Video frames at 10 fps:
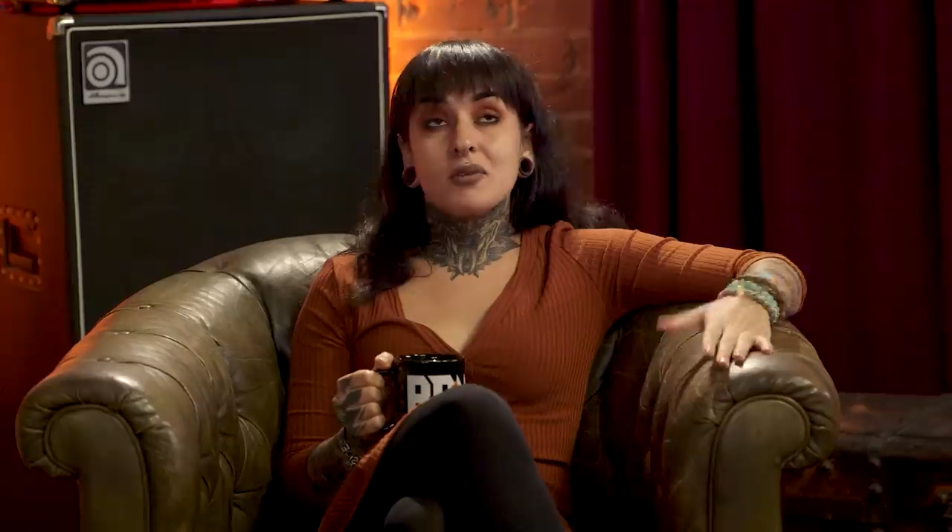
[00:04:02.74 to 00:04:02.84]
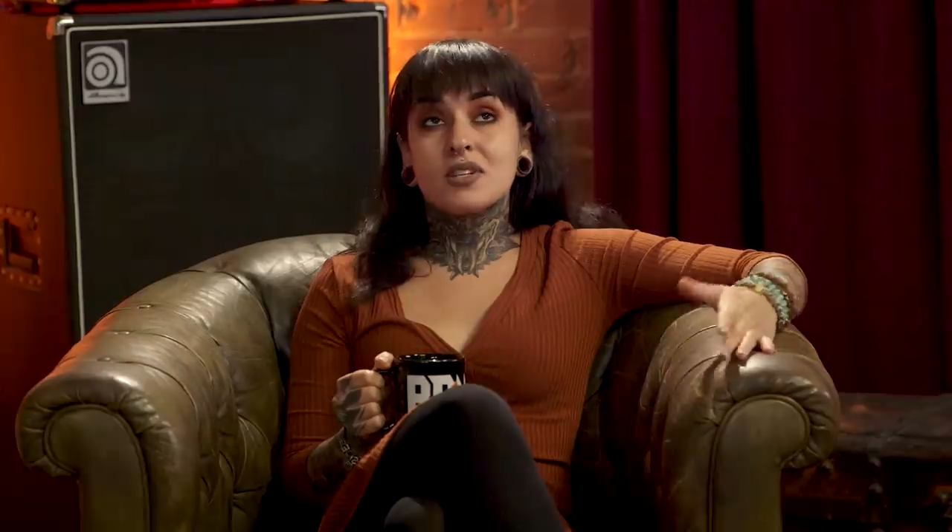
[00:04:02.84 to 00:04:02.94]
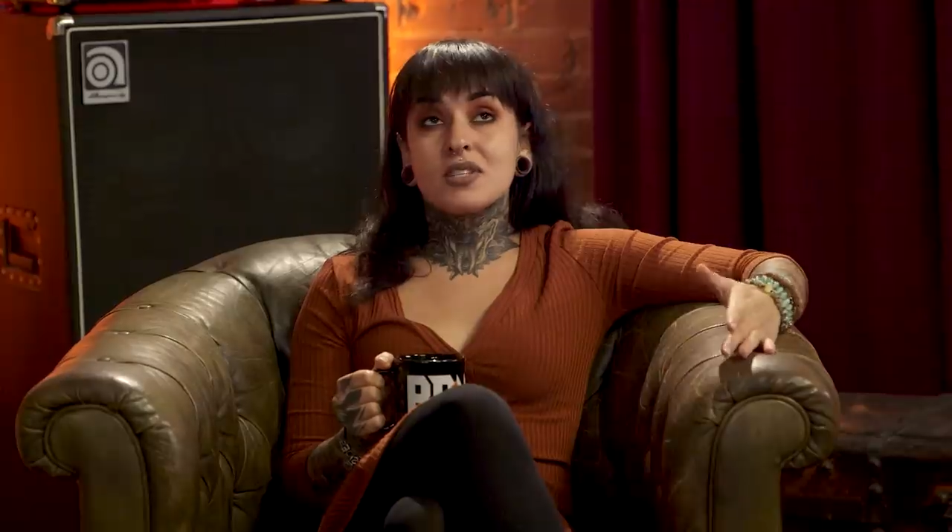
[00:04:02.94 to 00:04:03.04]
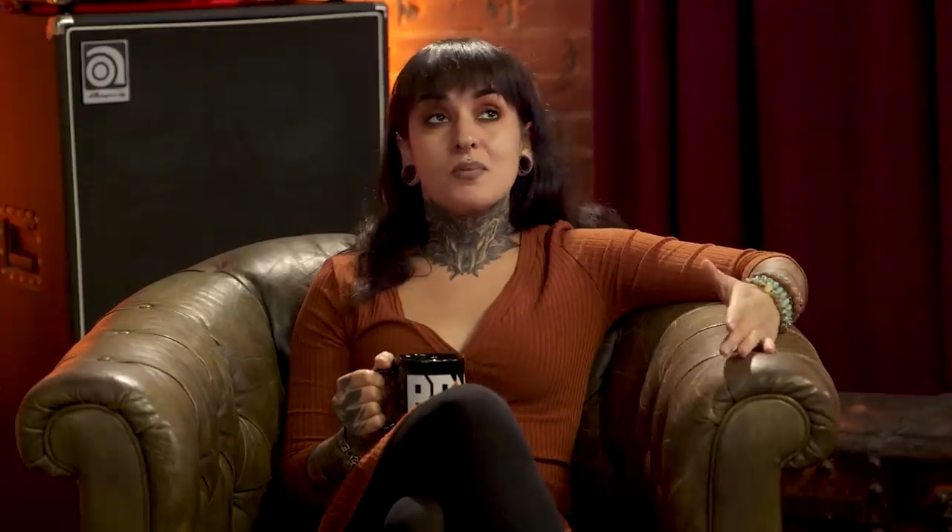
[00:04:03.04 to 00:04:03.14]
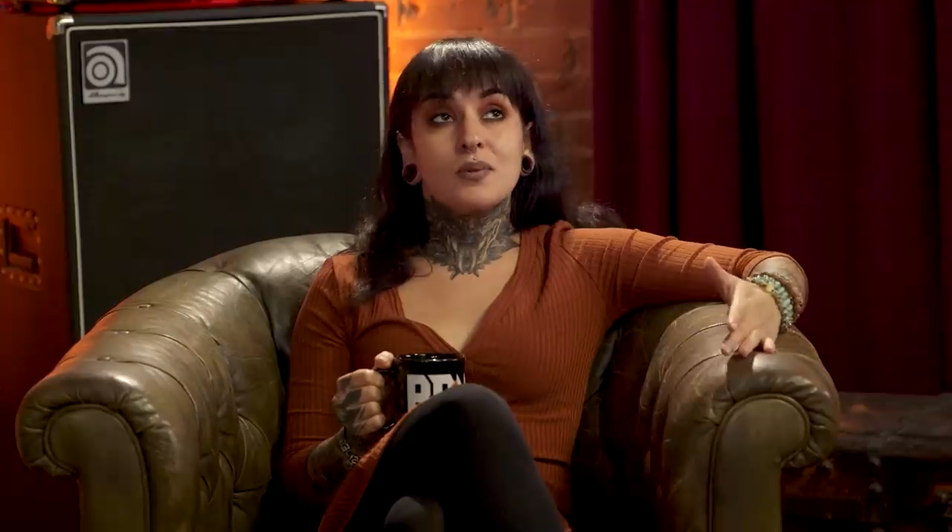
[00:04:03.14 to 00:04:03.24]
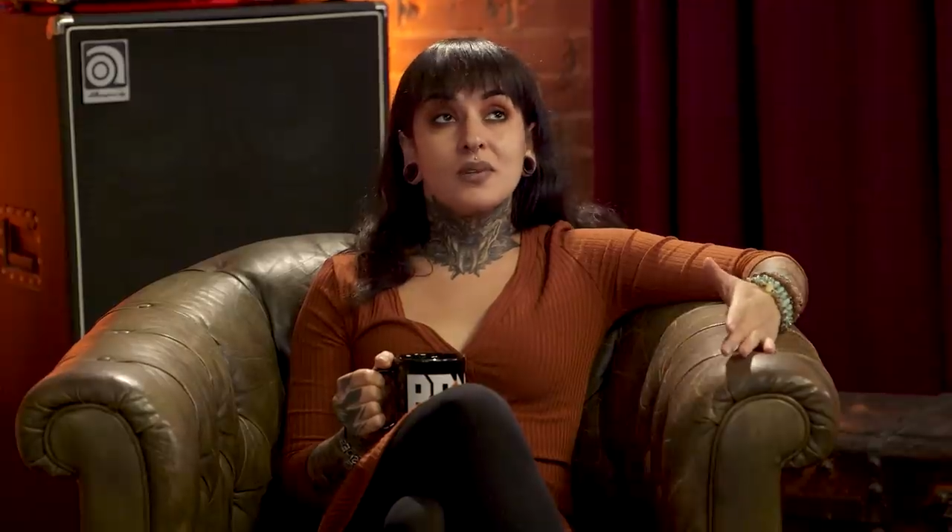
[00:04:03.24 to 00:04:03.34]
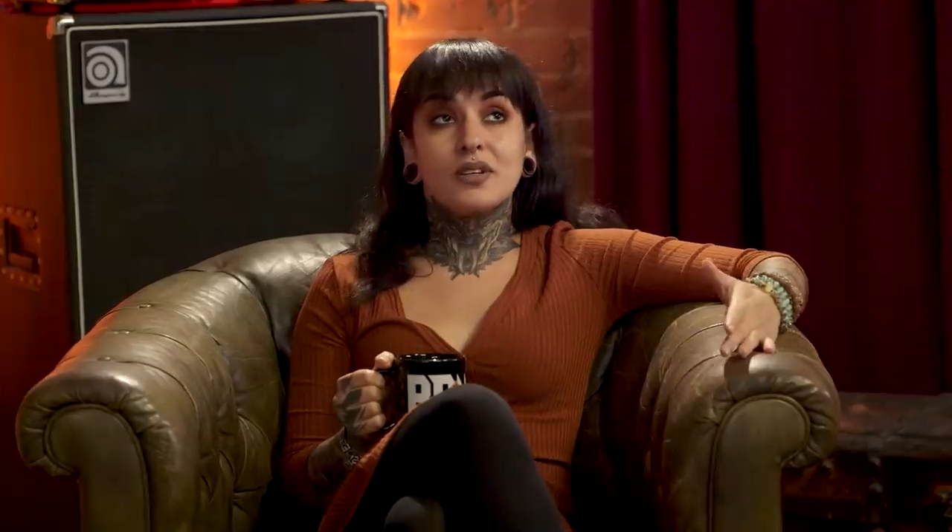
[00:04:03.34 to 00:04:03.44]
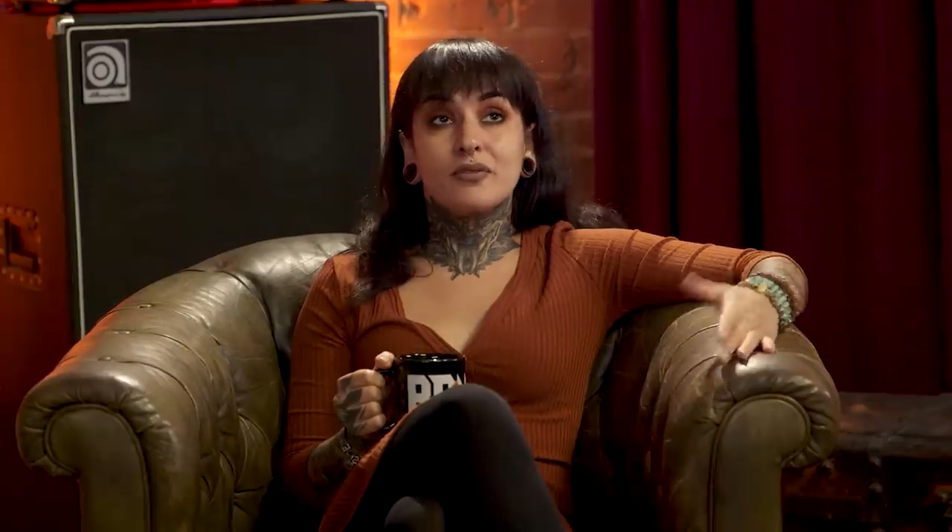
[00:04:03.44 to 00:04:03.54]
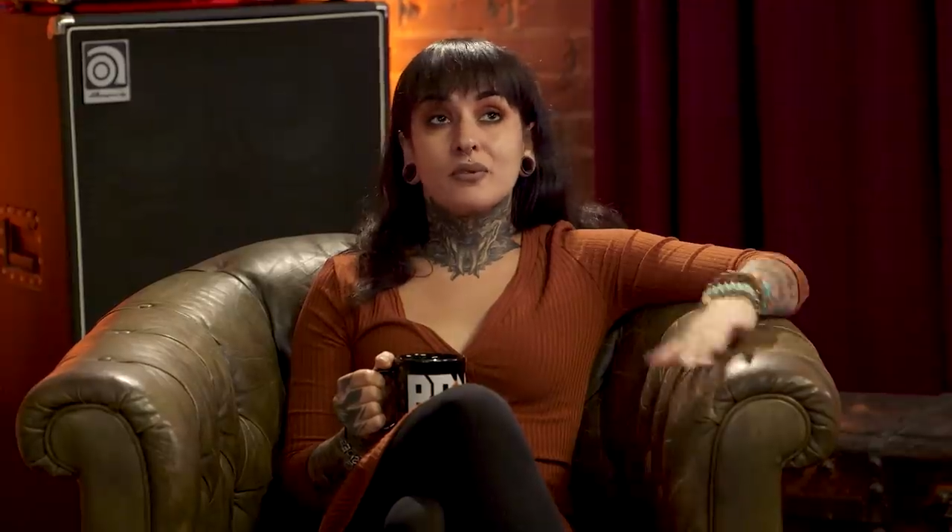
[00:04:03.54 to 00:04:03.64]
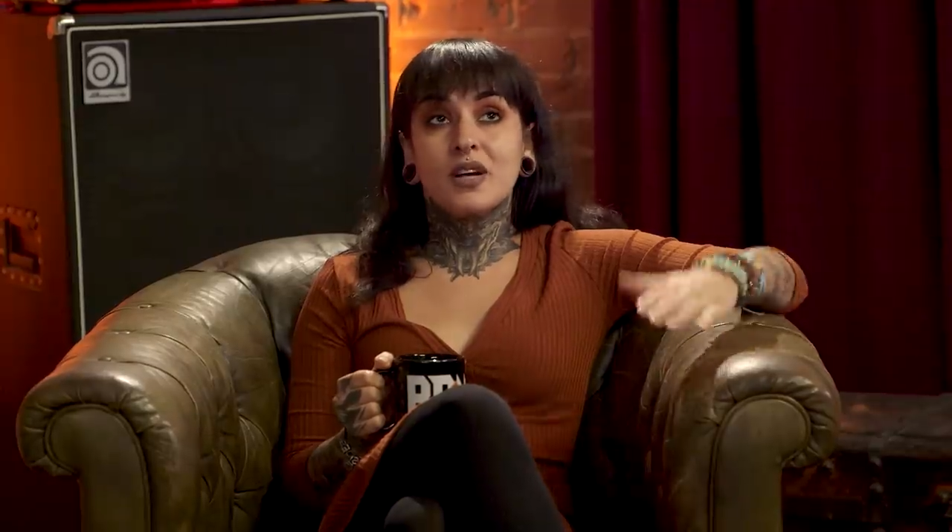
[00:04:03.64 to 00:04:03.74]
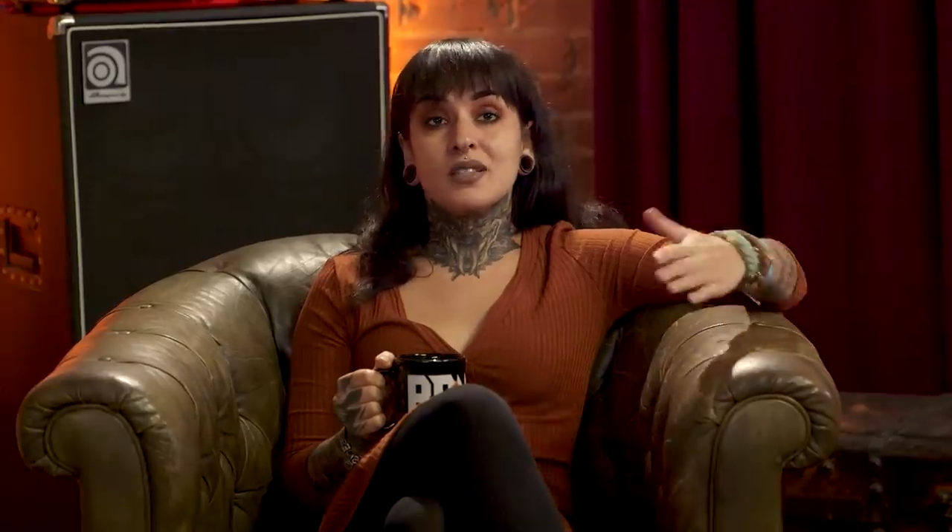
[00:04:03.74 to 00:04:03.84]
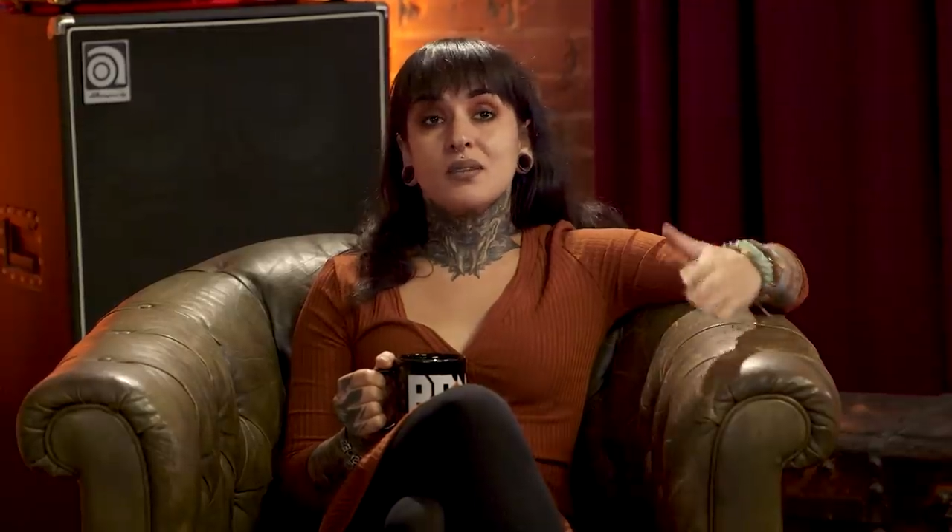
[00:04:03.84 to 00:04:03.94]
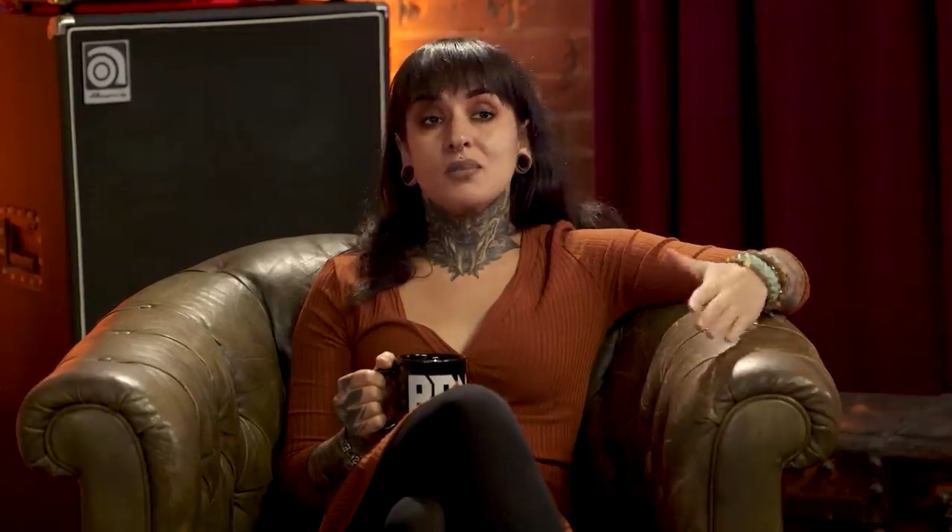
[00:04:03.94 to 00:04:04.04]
For example, if writing